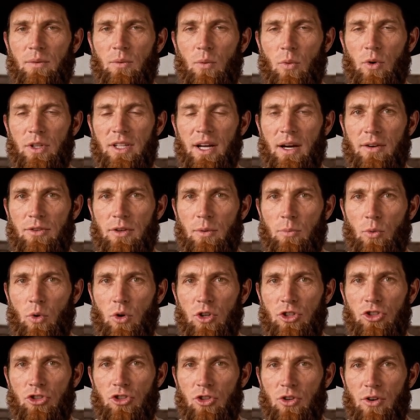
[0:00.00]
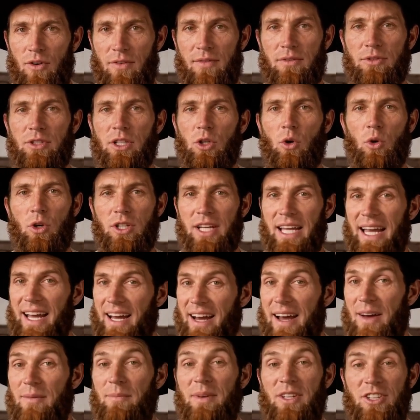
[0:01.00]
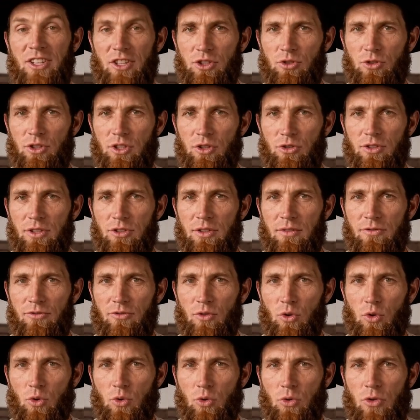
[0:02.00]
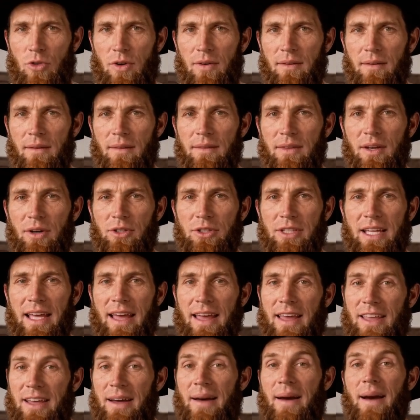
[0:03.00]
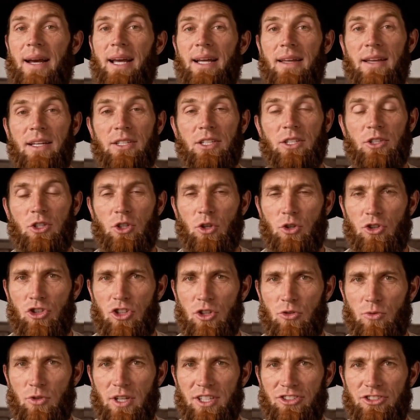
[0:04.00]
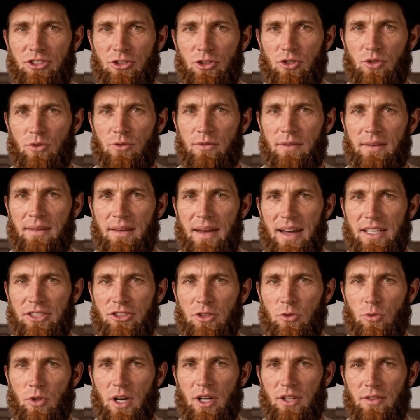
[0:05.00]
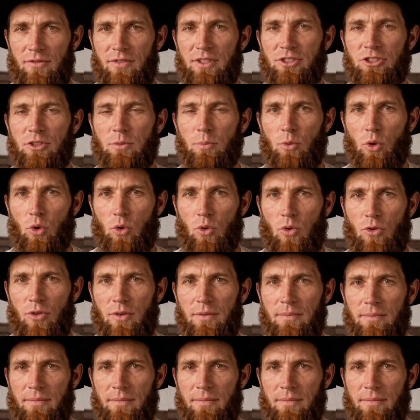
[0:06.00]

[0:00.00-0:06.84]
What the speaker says: Without the moisture, the organic material in the fold, the lint, and the detergent residue is irrelevant to mold.